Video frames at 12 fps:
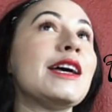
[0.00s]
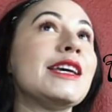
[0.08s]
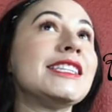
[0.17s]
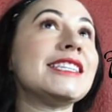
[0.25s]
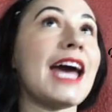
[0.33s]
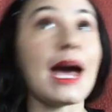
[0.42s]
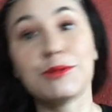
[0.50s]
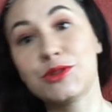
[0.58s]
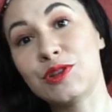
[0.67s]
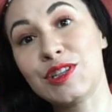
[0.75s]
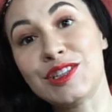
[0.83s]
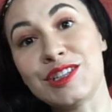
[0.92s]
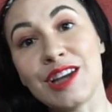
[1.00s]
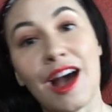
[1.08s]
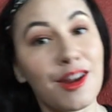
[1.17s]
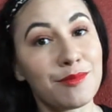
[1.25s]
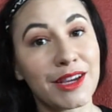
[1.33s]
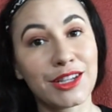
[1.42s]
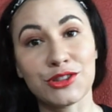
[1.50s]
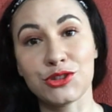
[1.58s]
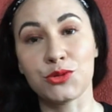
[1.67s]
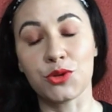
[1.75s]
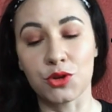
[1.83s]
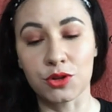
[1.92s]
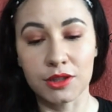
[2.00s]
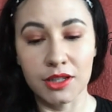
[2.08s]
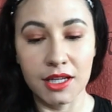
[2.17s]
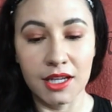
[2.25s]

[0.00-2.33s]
It's absolutely not in my control.